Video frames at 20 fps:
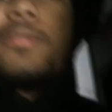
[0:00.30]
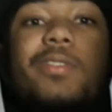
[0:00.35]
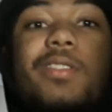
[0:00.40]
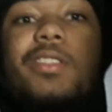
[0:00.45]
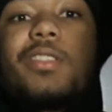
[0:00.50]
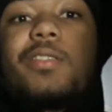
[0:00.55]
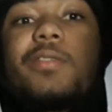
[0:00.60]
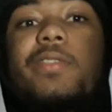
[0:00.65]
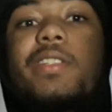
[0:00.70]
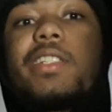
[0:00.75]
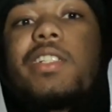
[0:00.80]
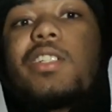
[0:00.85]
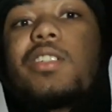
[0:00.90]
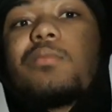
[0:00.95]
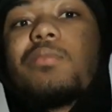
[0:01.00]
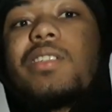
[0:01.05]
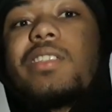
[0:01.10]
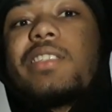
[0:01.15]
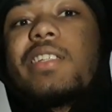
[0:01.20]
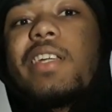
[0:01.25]
for another video,
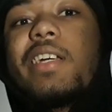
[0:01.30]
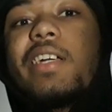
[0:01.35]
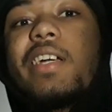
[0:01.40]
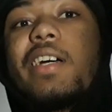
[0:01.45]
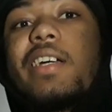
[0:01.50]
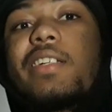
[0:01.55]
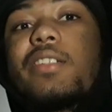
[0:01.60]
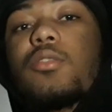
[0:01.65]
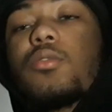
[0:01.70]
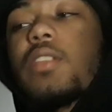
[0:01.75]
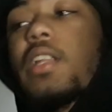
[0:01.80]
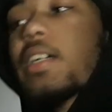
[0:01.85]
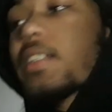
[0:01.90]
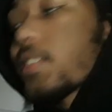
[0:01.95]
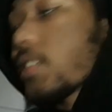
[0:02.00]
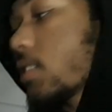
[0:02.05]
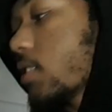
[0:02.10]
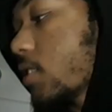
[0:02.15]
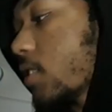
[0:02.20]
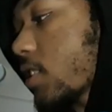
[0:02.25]
but today I ain't gonna lie,
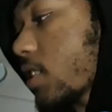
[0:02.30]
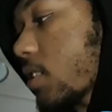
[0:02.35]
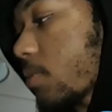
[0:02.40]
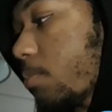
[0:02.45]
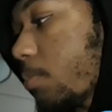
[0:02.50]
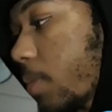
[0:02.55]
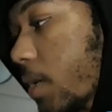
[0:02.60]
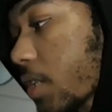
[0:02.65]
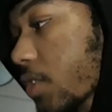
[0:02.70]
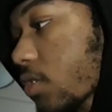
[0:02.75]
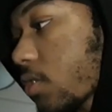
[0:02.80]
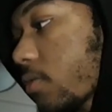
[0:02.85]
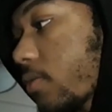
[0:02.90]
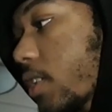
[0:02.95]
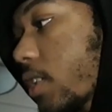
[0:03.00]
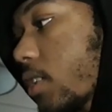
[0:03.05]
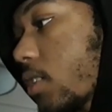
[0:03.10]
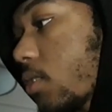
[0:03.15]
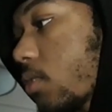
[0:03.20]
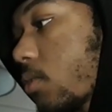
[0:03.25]
it's a little special
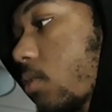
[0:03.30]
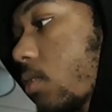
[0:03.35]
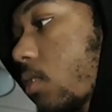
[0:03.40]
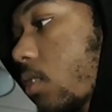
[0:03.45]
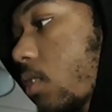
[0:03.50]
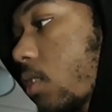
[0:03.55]
video.